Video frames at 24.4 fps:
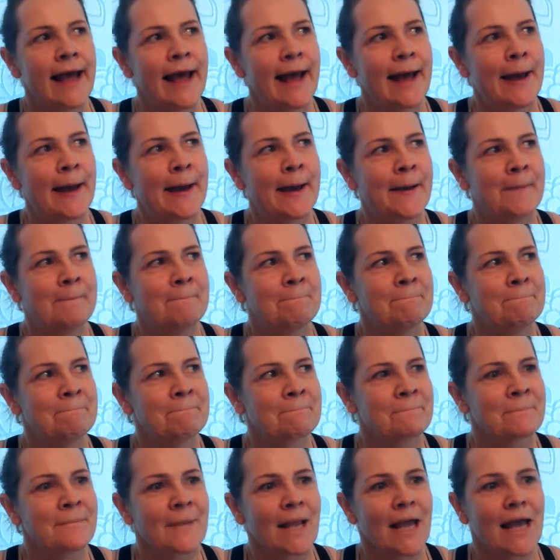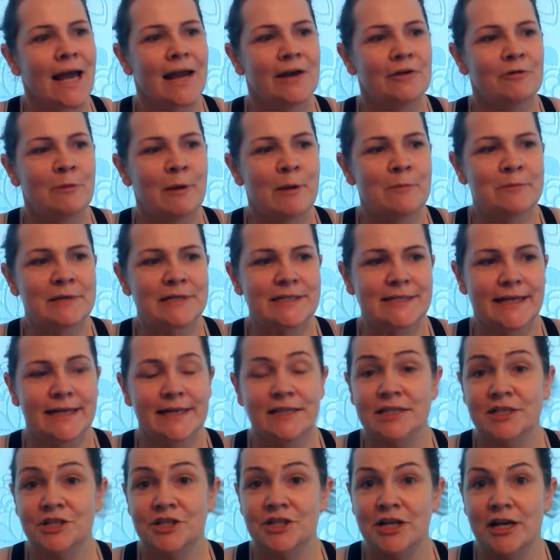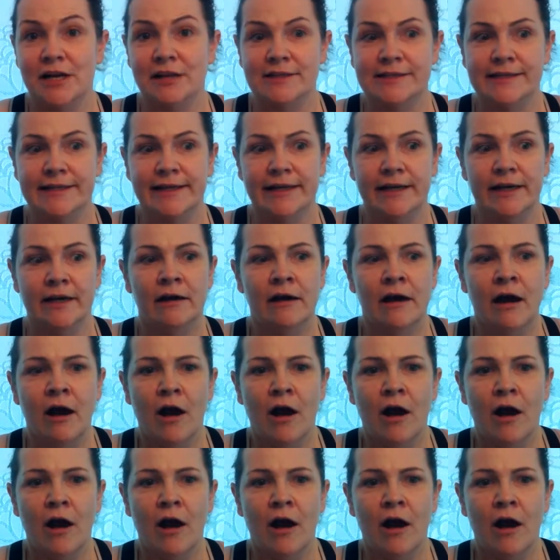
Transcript: Um, and I remember saying to Shazia,